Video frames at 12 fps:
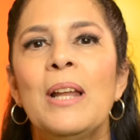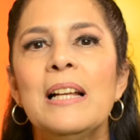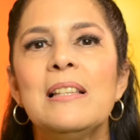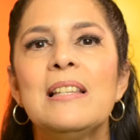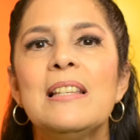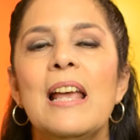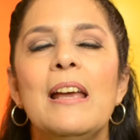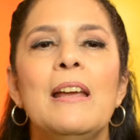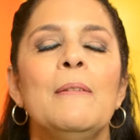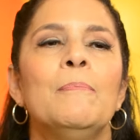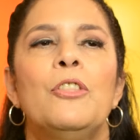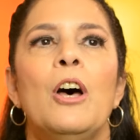let's
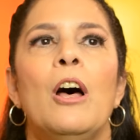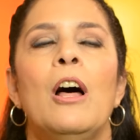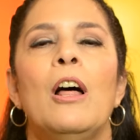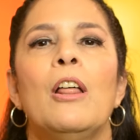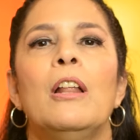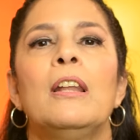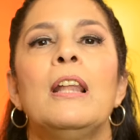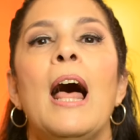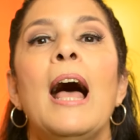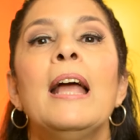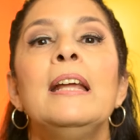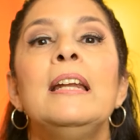say the
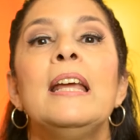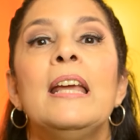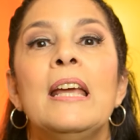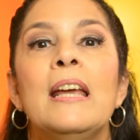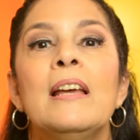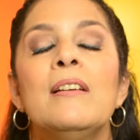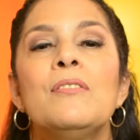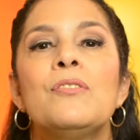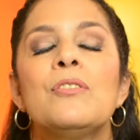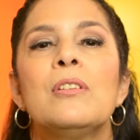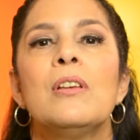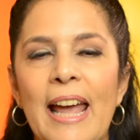line
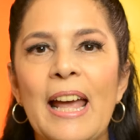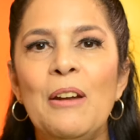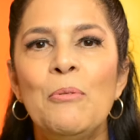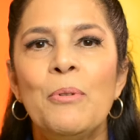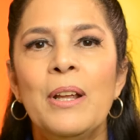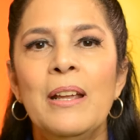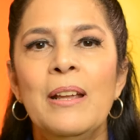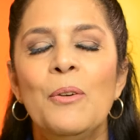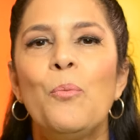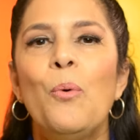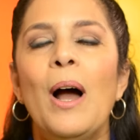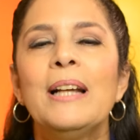is, Henry,
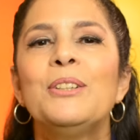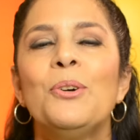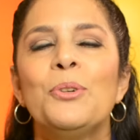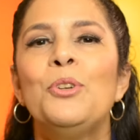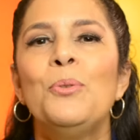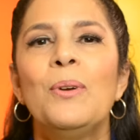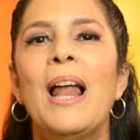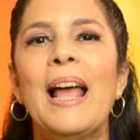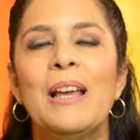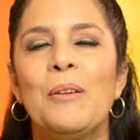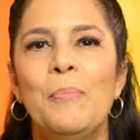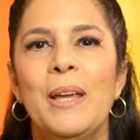why don't you
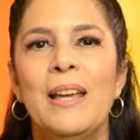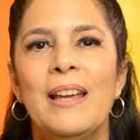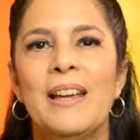like me?